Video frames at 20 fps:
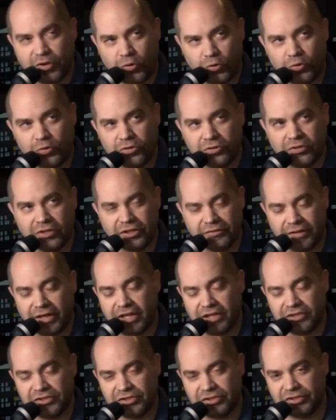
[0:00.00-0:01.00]
cool
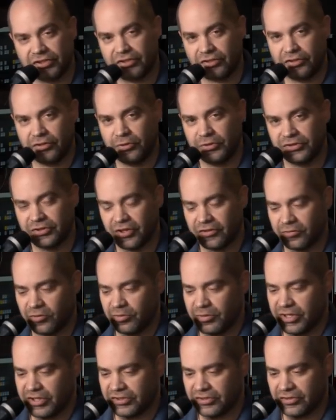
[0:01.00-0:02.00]
advantages to
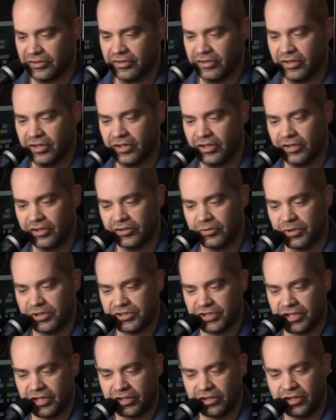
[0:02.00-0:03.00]
software-based
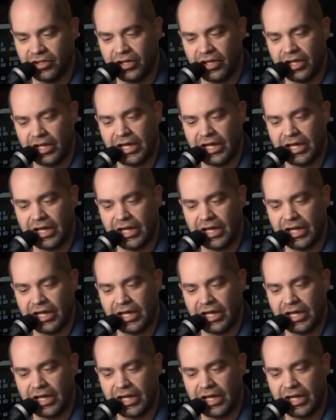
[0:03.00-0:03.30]
switching.